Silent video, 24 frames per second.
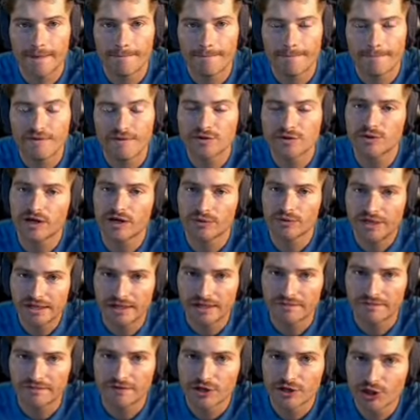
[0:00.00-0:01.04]
This one I really
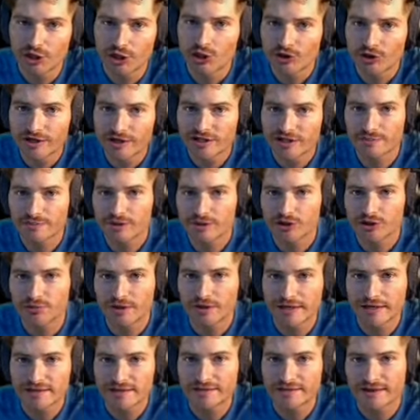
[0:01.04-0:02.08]
love. Learn in a
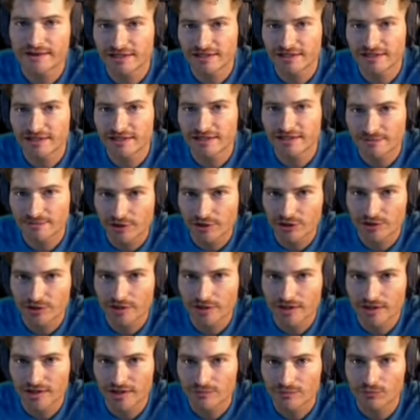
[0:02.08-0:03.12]
special place at a special
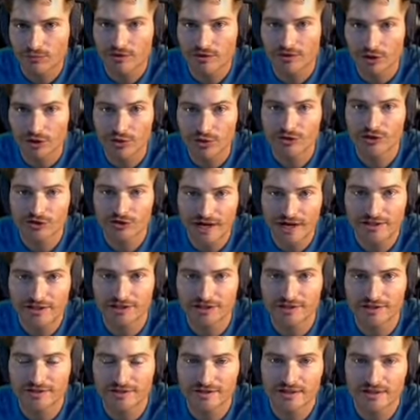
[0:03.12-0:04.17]
time with low
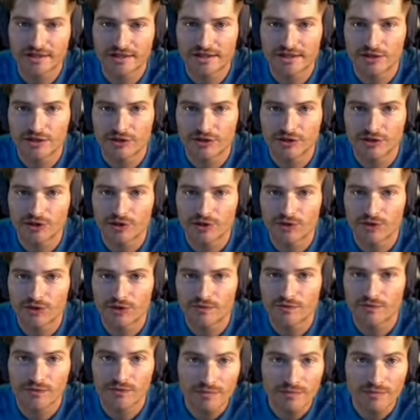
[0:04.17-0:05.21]
distractions.
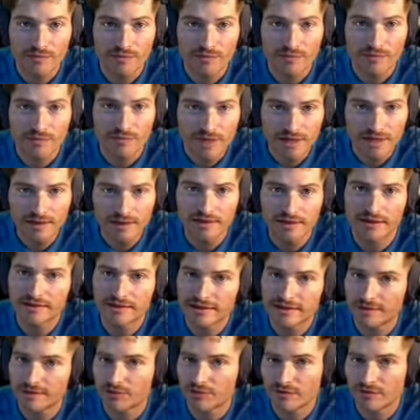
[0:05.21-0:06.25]
So for me, an
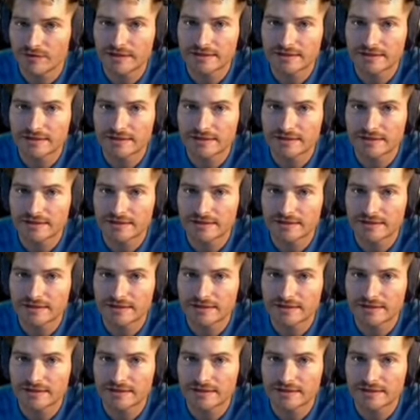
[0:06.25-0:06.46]
example of this